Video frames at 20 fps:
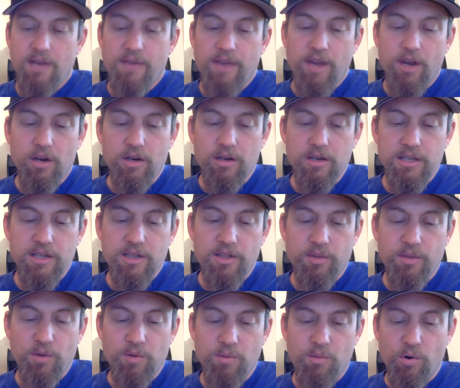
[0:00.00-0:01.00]
They hurried
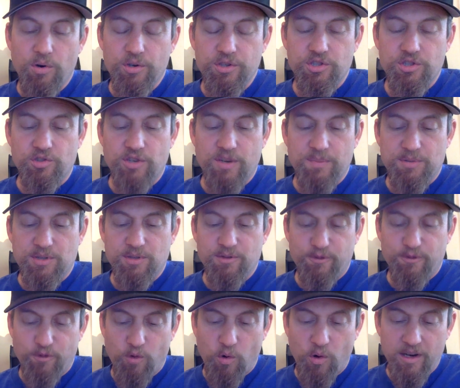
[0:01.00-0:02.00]
through more strips
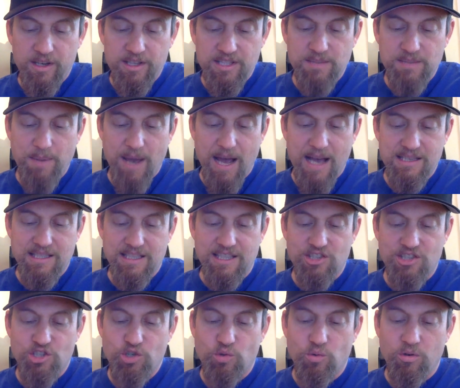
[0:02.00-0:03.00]
of forest,
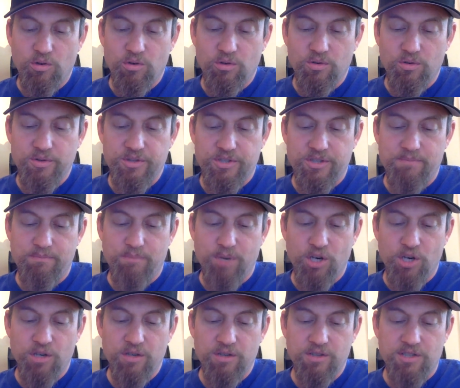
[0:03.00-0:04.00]
passing squirrels and
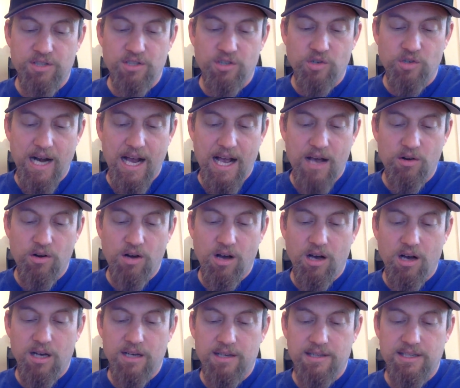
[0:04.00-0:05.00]
birds and
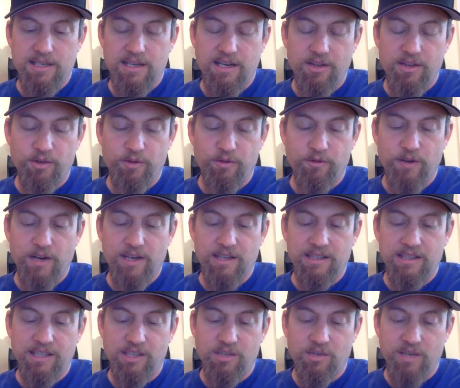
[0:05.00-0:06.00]
groundhogs and other
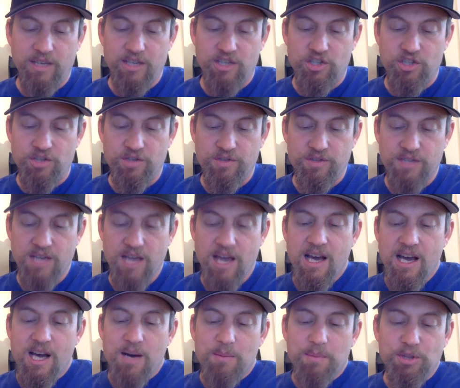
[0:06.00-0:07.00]
friendly creatures,
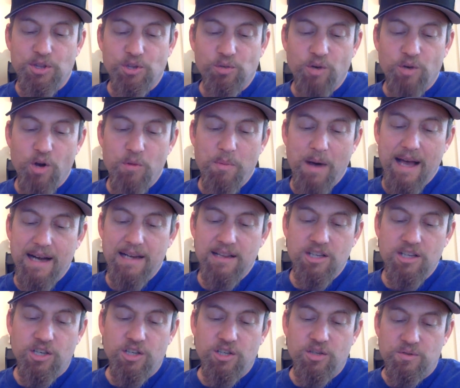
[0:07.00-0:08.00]
but the robot
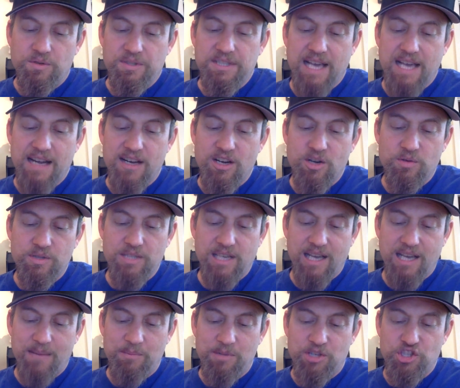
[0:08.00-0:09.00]
and the goose had no
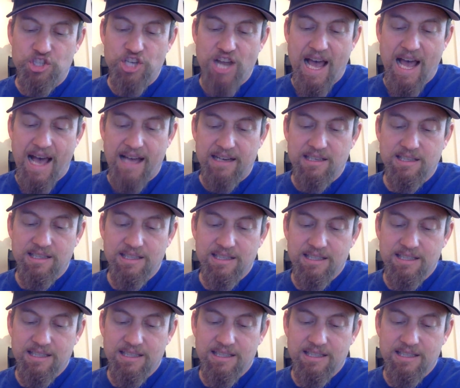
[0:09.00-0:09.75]
time to chat.